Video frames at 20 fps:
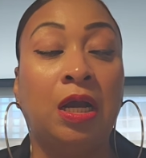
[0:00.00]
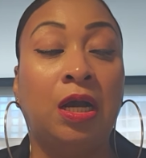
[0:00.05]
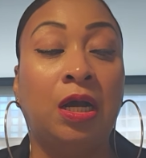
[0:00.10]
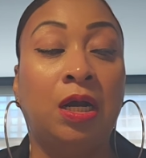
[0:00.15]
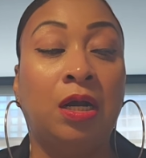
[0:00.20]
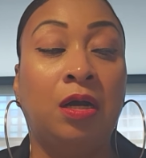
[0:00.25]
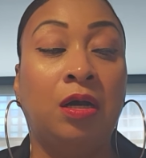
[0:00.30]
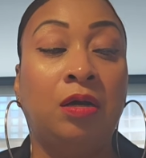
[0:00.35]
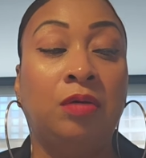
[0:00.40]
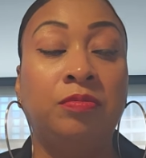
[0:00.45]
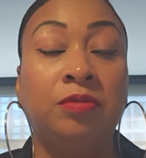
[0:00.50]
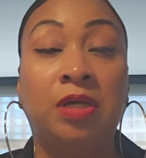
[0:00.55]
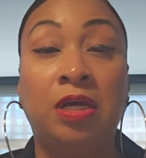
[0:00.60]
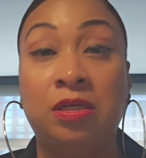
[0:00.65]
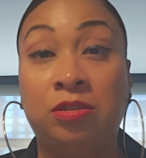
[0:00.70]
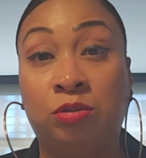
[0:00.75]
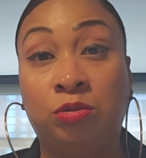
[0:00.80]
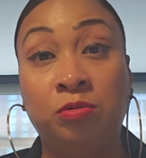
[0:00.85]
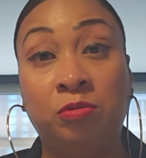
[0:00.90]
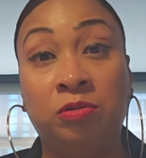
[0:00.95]
Uh,
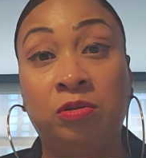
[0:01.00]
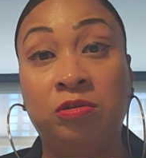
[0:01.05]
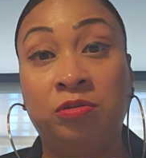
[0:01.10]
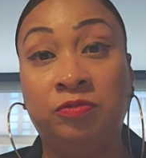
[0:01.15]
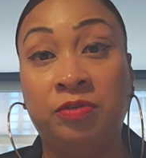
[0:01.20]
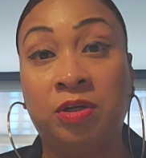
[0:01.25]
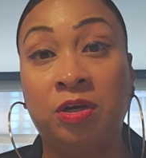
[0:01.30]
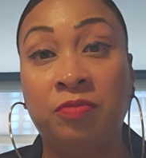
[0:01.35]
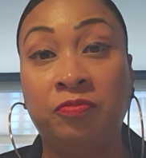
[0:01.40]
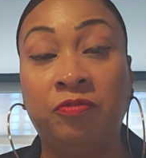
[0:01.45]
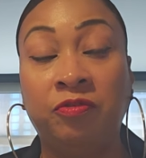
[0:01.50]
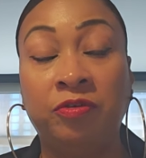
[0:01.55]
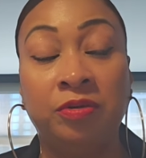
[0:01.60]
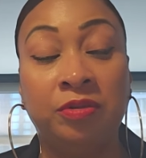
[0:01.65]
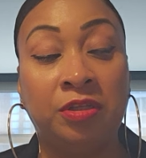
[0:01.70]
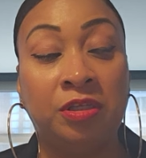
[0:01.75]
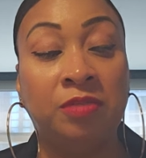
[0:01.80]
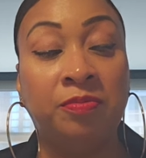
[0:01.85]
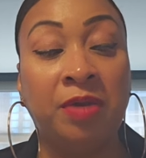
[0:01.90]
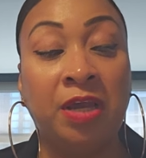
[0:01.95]
yes, too close for
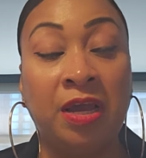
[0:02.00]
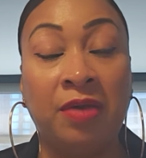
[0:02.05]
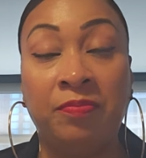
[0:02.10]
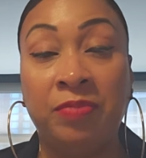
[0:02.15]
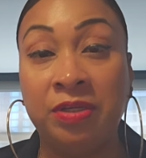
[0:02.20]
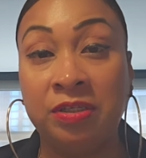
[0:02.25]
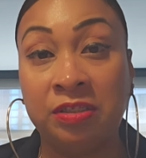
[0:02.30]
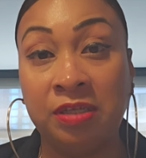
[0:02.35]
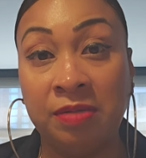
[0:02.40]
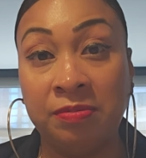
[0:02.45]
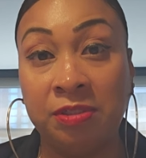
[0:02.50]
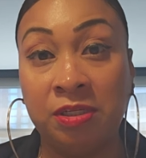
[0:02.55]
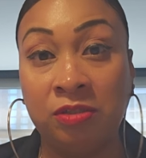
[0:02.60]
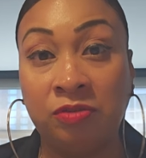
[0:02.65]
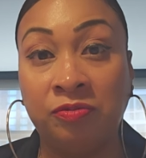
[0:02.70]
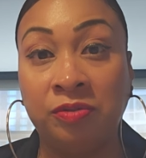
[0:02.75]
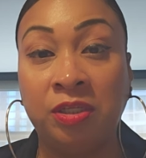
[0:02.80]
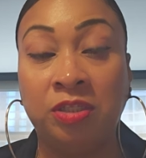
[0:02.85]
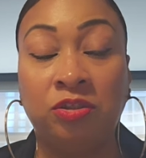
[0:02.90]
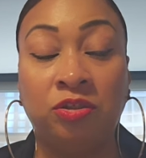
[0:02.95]
comfort. This may have been
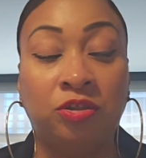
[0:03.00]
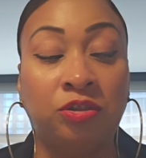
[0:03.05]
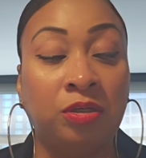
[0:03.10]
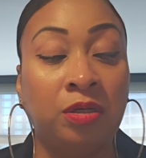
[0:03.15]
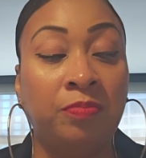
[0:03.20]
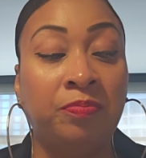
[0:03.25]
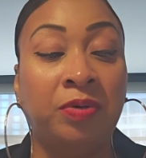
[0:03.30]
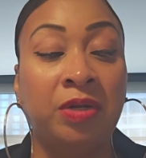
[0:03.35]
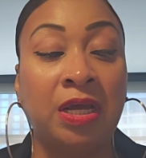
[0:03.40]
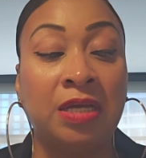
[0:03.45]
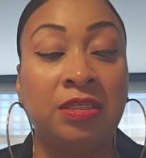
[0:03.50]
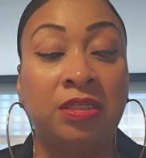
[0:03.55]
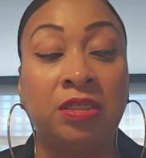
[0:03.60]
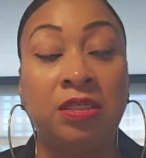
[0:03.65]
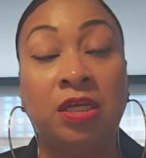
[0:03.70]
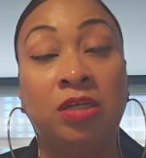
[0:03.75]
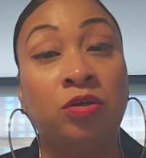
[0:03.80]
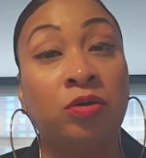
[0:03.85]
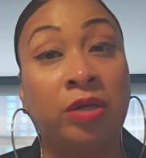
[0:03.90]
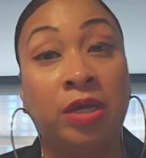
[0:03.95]
same-sex relationship, but I see
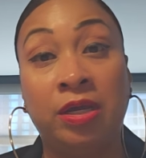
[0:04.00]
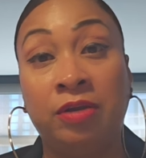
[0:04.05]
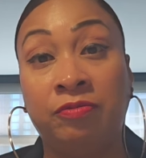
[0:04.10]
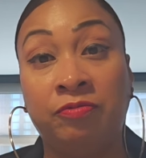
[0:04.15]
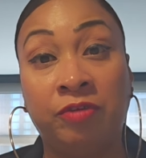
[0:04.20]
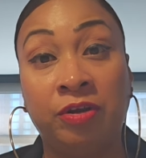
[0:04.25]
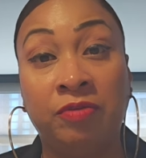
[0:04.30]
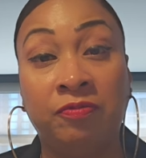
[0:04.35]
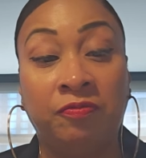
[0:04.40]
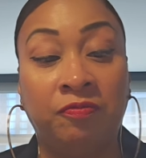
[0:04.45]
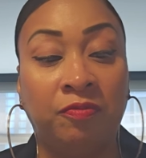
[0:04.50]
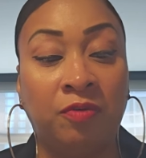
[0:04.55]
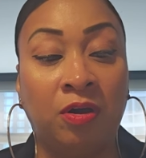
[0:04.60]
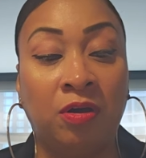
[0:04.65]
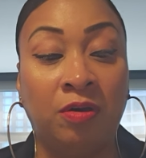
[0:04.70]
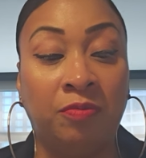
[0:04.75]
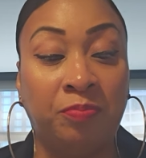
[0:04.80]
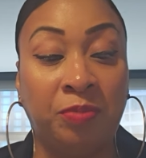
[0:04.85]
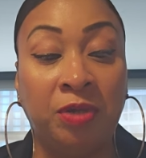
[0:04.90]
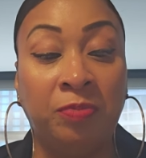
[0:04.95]
that you're getting rid of
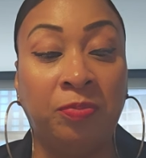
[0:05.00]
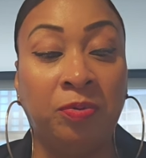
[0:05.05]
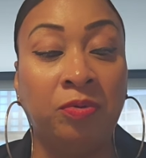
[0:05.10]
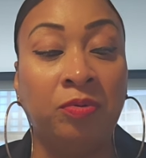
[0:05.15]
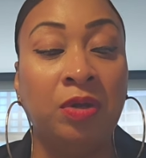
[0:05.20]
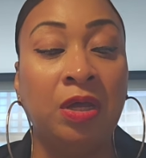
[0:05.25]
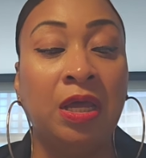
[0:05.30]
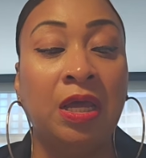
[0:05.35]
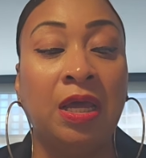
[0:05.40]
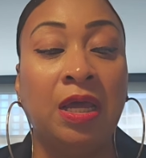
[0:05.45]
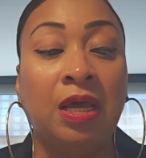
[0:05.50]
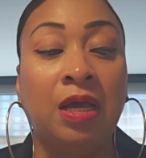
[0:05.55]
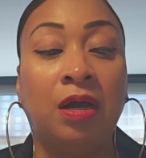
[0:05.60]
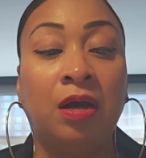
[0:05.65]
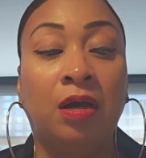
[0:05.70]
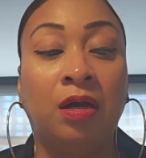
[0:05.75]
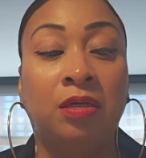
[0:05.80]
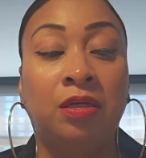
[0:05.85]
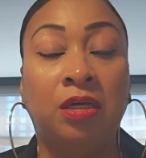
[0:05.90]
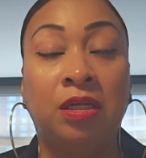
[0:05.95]
uh, people.
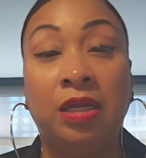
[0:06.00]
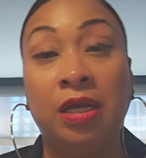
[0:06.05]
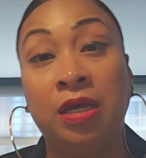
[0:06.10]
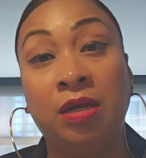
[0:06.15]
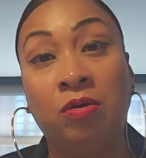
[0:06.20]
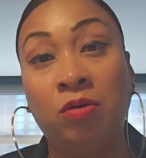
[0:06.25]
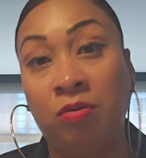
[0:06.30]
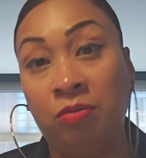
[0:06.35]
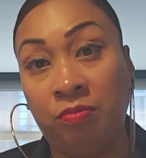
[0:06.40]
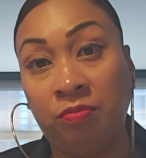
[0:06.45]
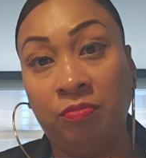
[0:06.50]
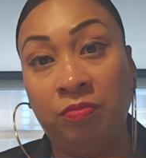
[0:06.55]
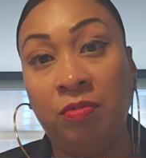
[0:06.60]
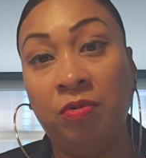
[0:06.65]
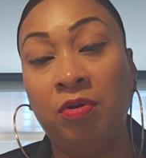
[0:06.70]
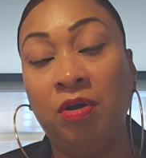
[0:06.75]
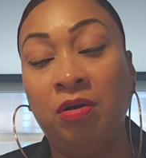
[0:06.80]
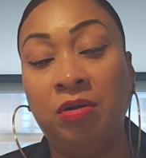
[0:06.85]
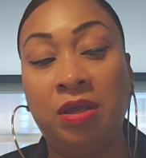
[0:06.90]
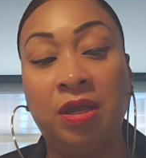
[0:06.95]
Uh, you're letting go
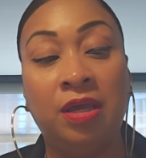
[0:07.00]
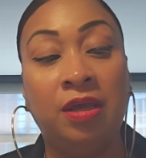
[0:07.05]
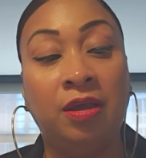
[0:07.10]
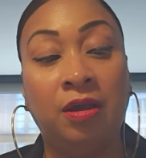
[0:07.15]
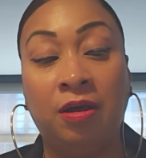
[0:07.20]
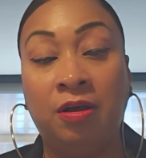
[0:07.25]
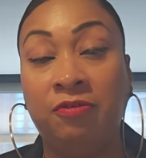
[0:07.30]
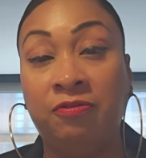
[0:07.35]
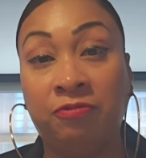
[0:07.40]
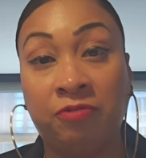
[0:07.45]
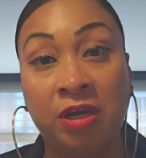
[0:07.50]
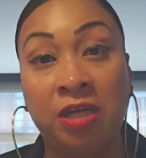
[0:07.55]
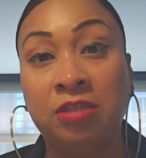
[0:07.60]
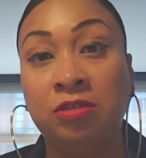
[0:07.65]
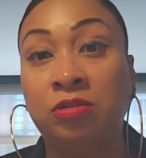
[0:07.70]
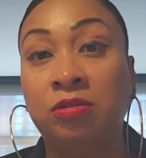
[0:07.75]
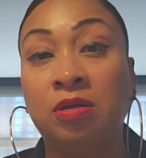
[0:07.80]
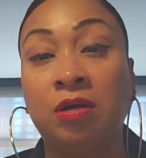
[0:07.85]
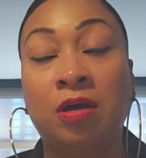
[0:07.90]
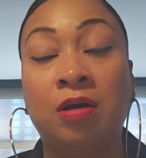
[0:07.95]
okay, of
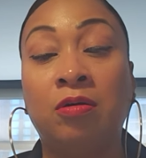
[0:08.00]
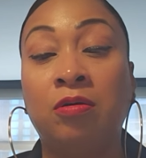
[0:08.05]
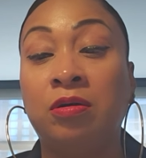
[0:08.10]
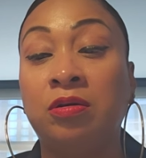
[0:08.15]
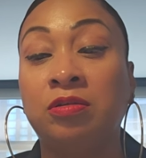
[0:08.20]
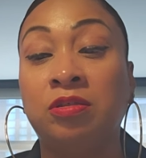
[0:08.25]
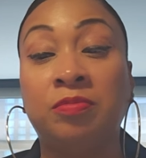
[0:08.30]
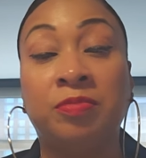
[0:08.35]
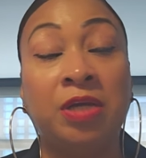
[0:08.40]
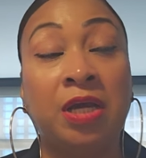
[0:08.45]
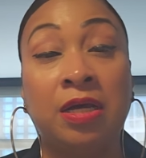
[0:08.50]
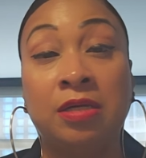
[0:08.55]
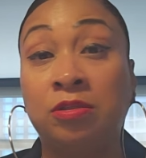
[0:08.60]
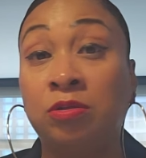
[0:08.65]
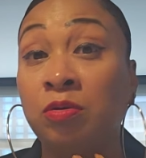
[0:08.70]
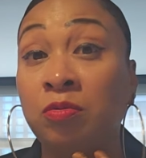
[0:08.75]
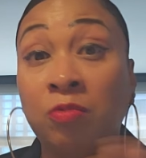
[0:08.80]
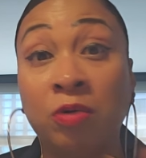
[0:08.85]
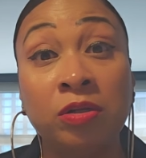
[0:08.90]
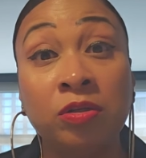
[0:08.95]
friends. Or some of you guys
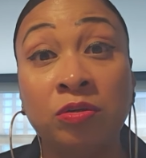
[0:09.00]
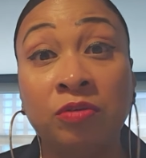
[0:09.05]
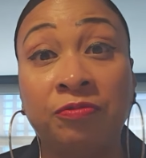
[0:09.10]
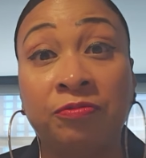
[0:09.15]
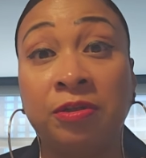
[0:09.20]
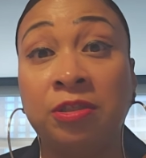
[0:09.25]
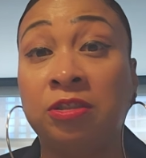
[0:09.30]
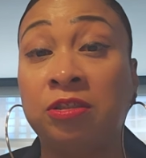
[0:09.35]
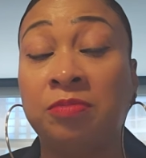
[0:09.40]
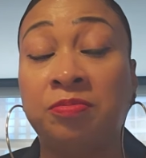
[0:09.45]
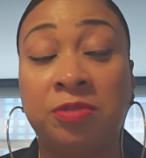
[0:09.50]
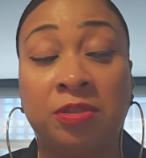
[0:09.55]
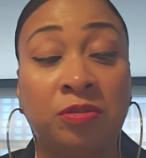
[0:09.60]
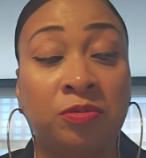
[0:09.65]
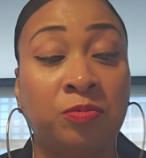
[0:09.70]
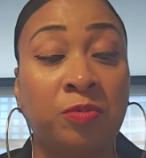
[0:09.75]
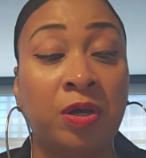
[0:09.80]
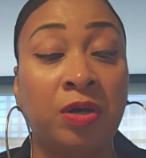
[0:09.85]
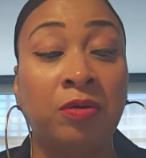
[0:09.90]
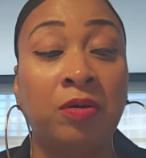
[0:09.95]
don't want new friendships
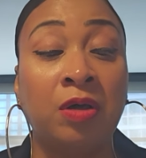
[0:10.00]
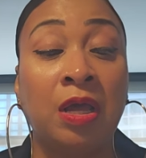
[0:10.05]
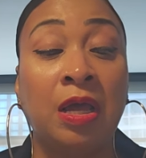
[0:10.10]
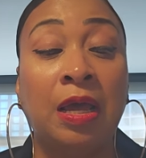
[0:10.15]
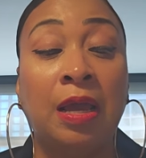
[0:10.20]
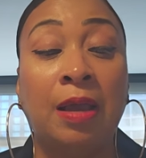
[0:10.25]
as well,